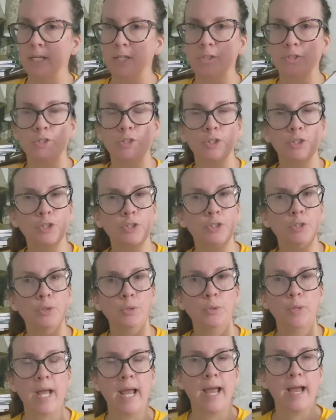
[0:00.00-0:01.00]
sure
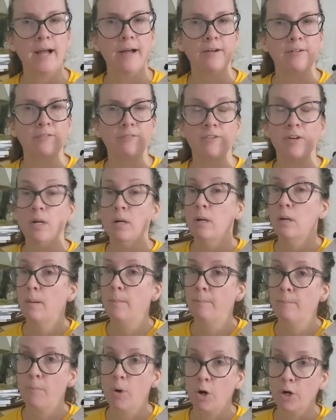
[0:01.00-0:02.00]
to have
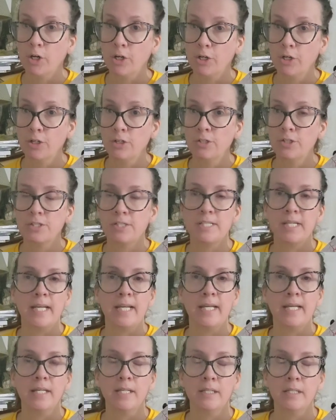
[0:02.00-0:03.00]
markers
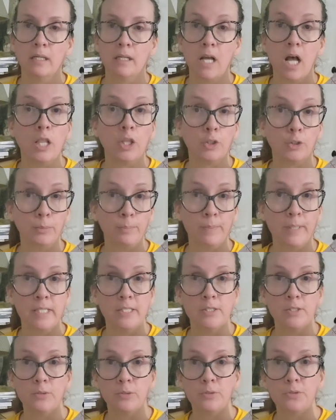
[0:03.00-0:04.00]
and colored
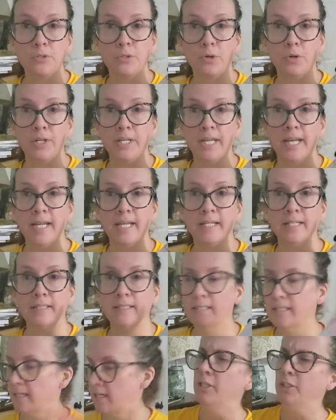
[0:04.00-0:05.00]
pencils on
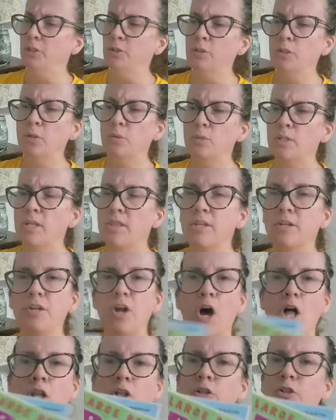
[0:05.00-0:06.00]
hand. You can go to the
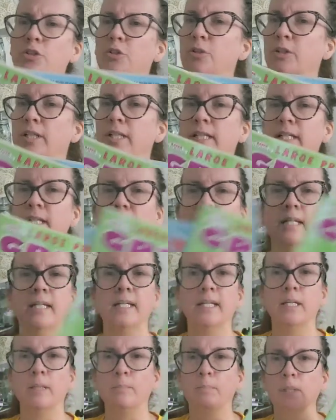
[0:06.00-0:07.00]
Dollar Tree and
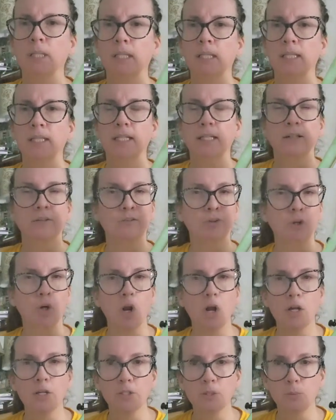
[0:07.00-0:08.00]
get plenty of
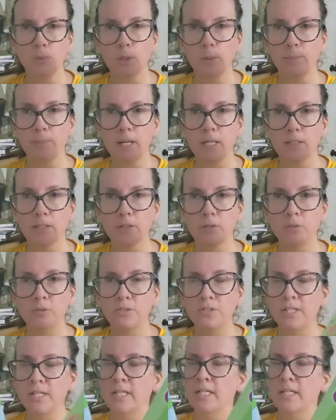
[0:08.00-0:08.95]
crossword puzzles,